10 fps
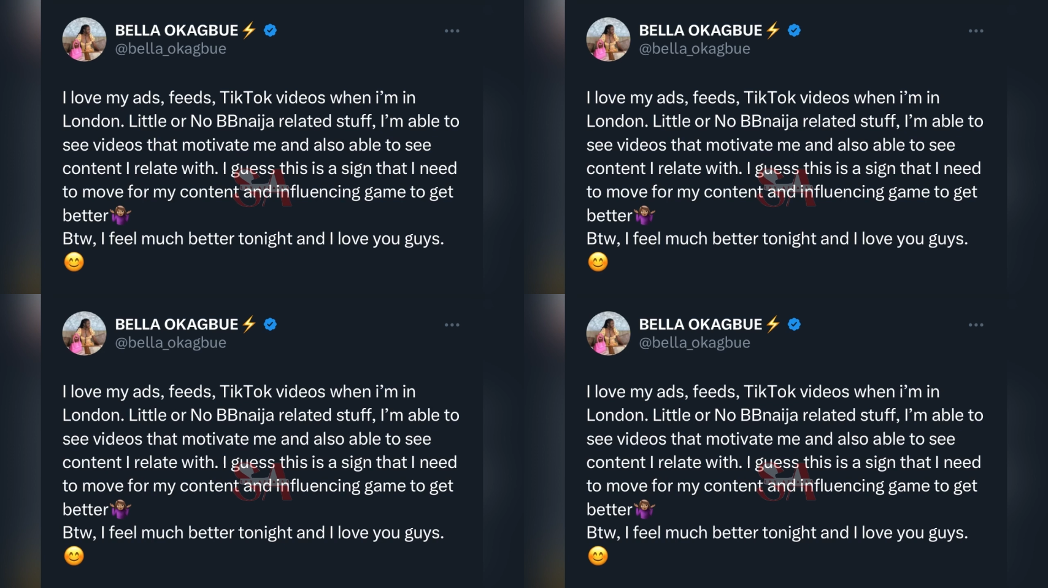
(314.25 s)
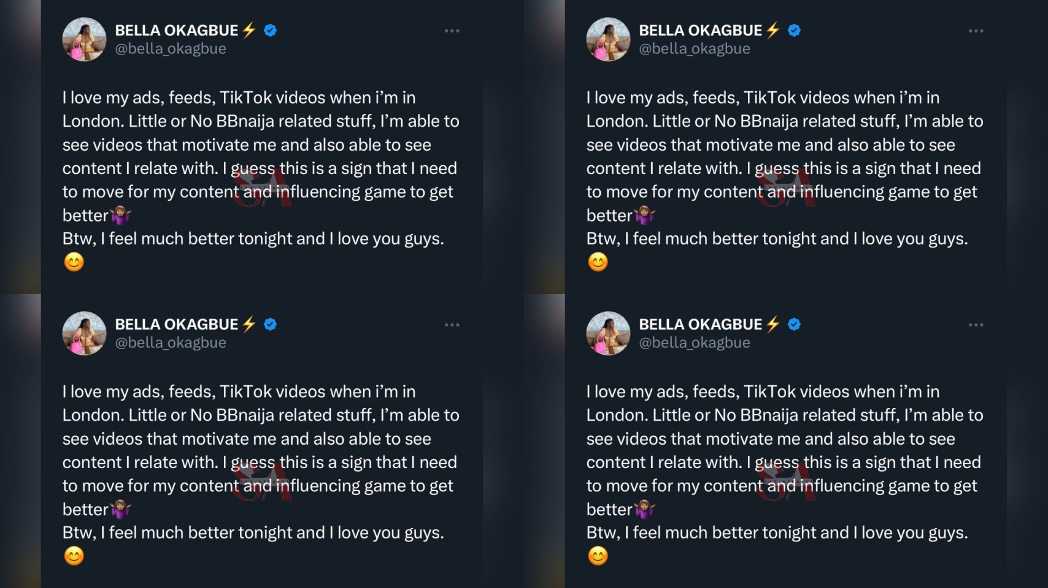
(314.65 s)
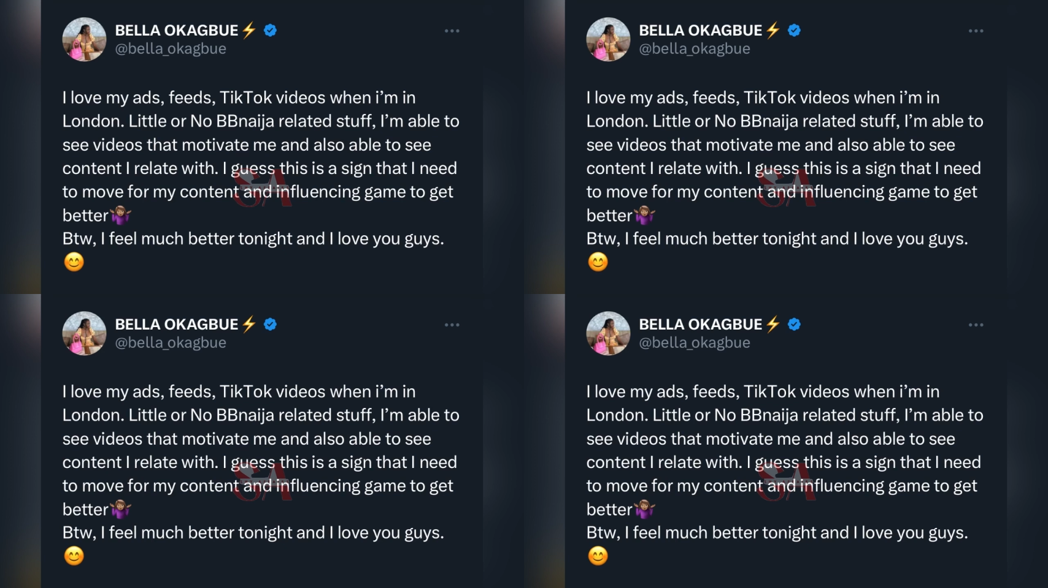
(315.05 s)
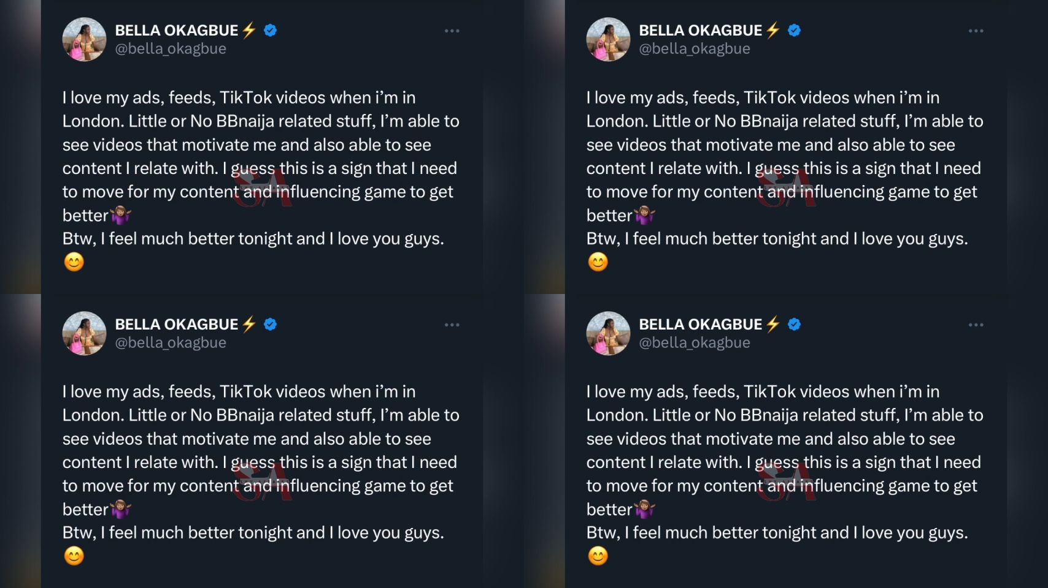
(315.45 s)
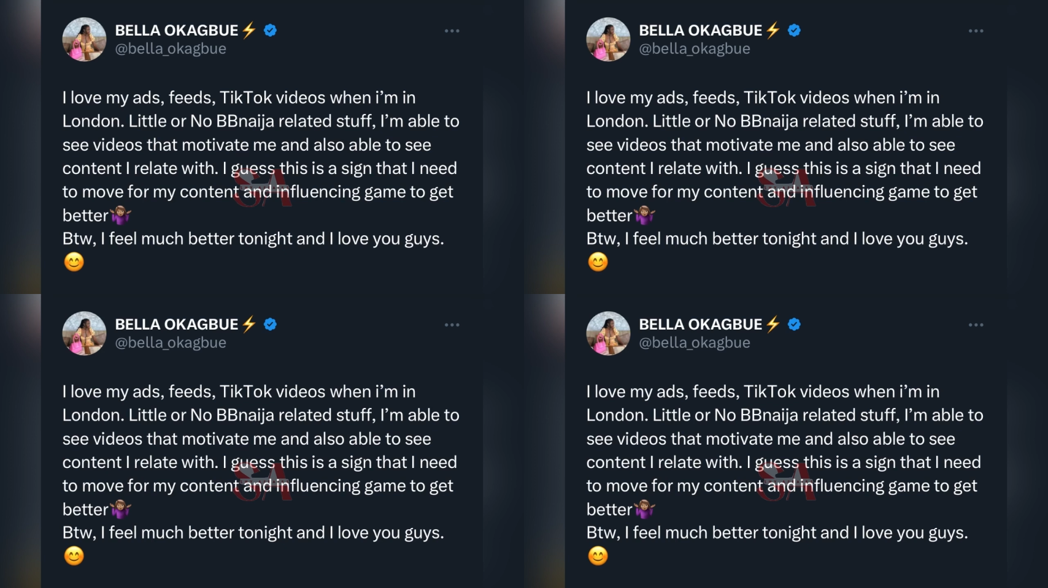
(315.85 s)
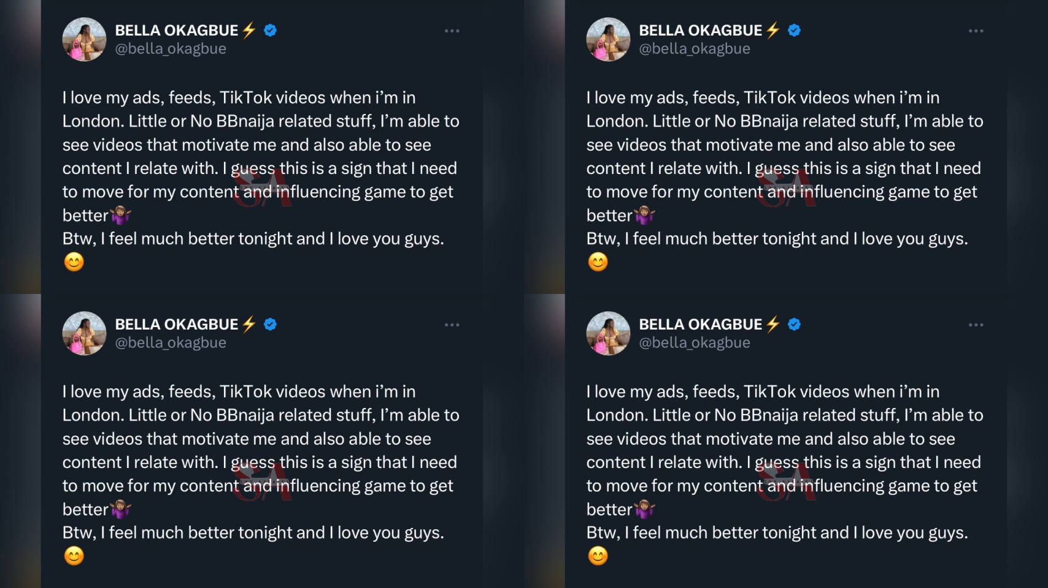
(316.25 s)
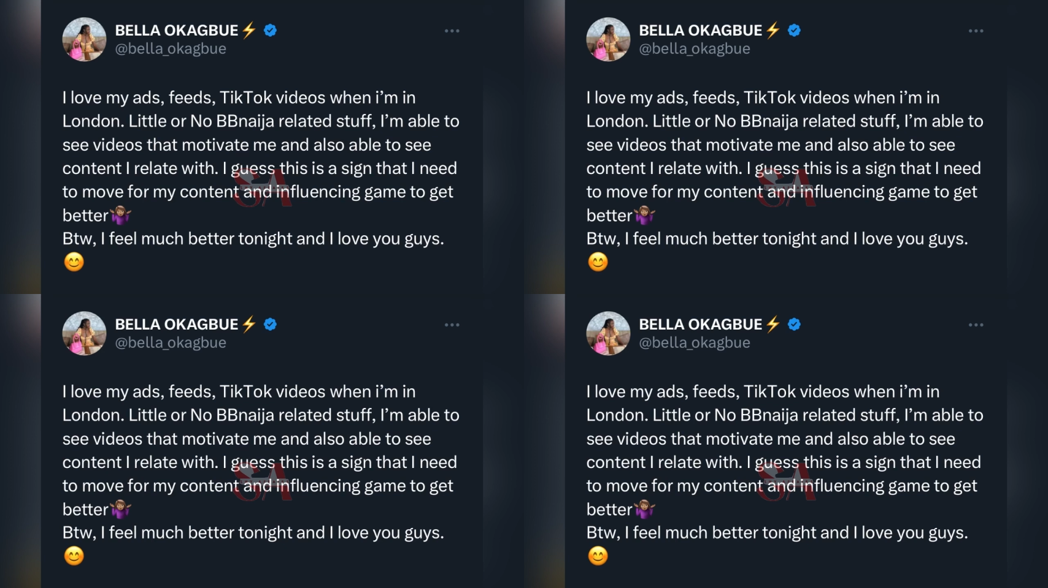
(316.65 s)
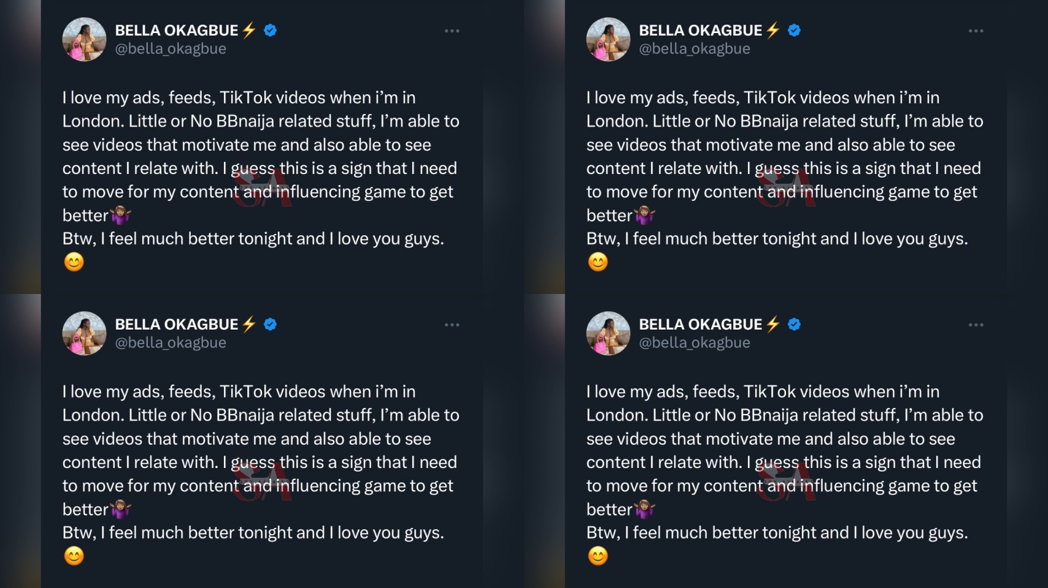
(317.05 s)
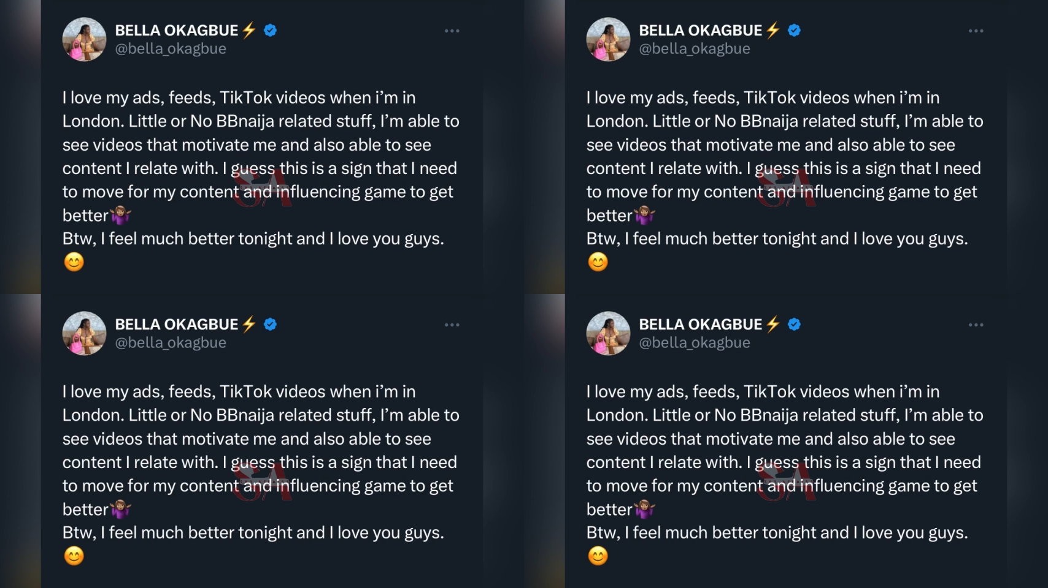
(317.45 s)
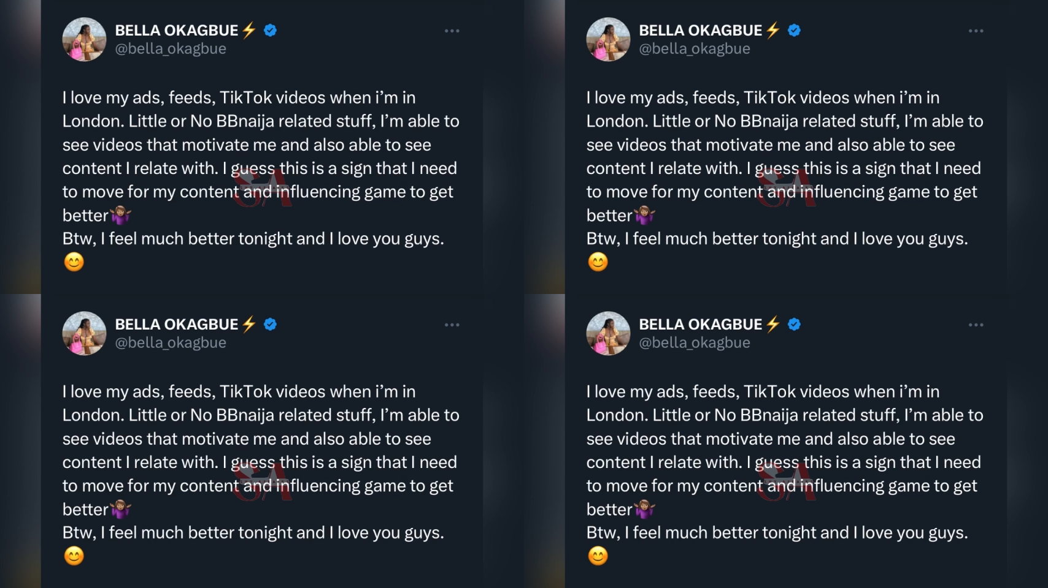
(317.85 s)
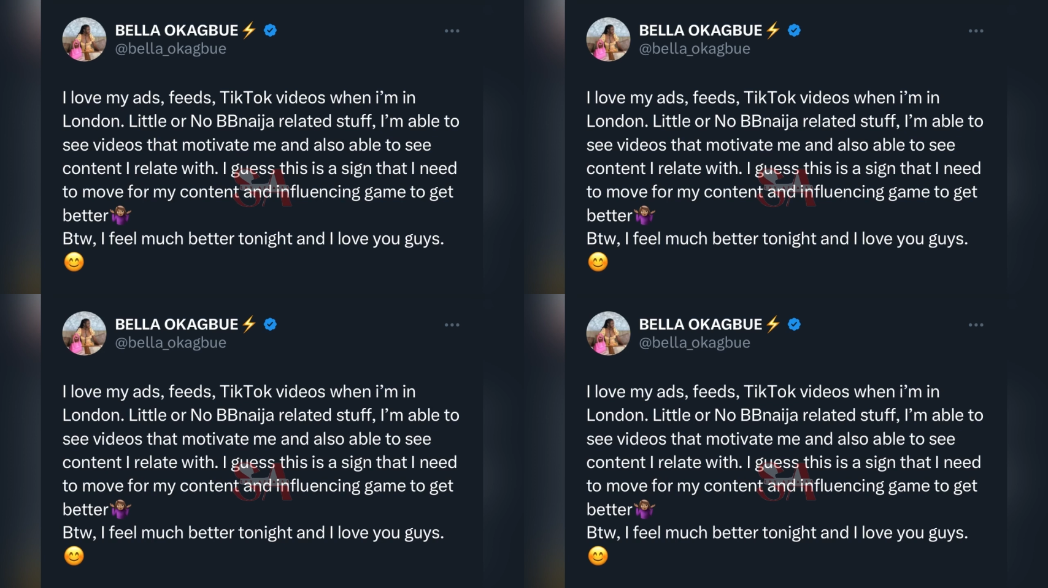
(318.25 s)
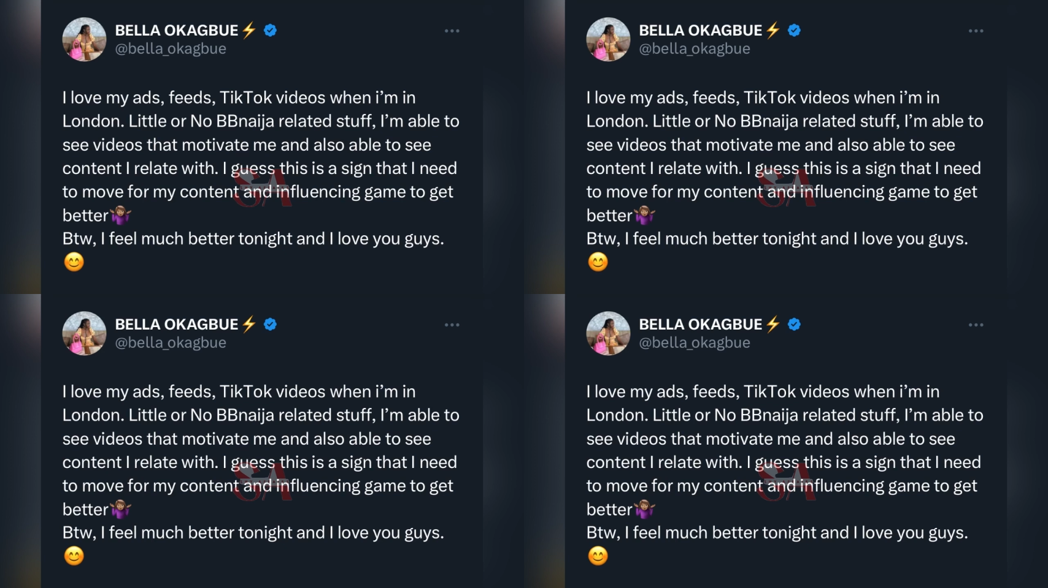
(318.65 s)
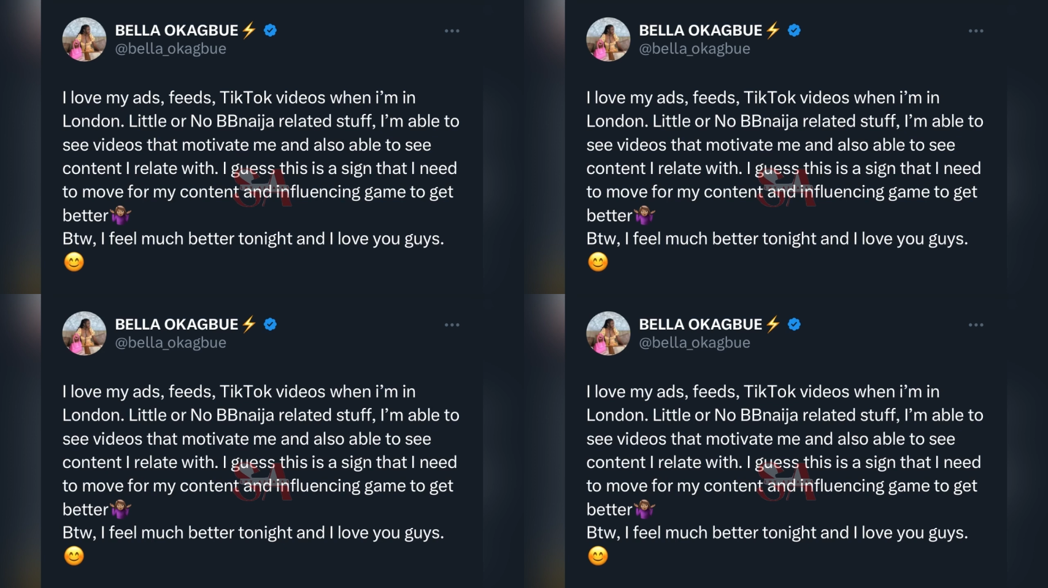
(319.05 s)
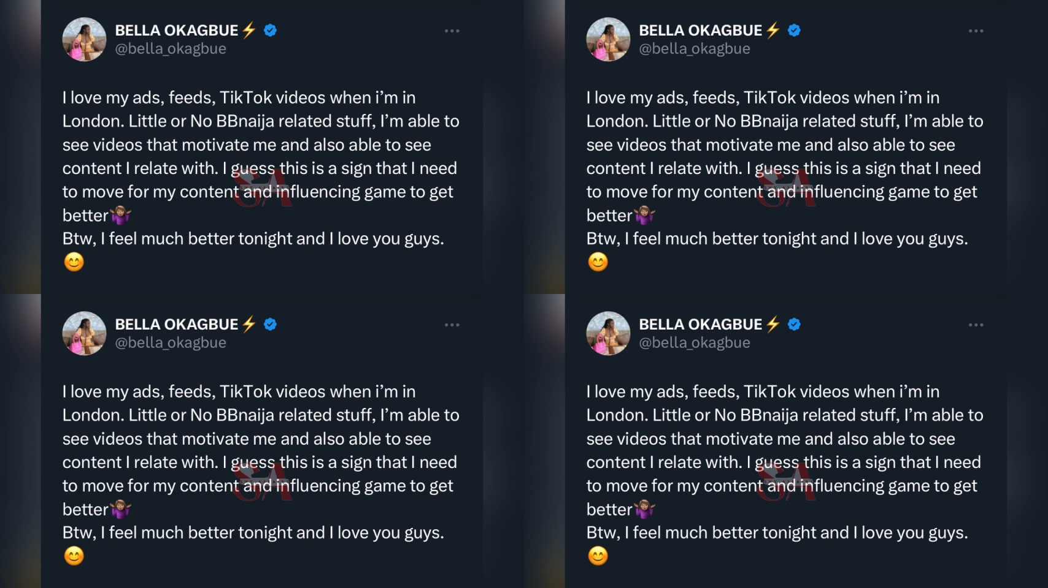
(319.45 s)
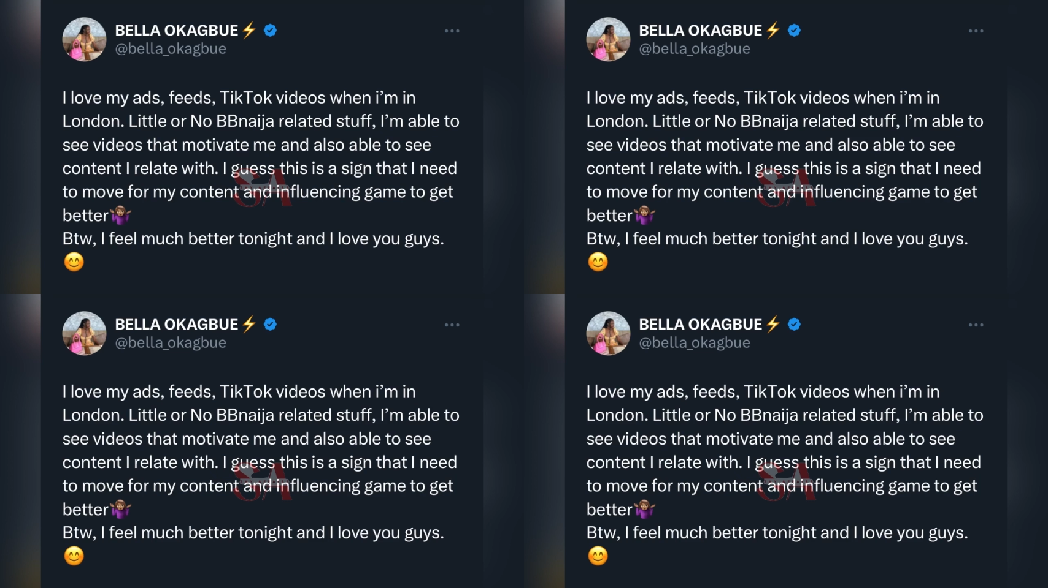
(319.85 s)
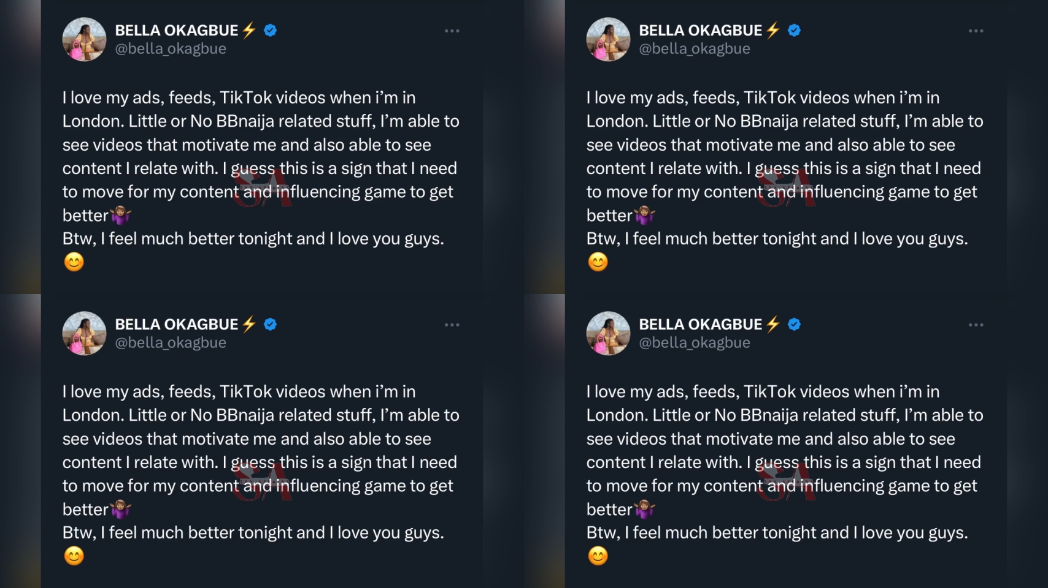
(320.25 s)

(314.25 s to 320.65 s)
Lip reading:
No face is visible, so there are no lips to read.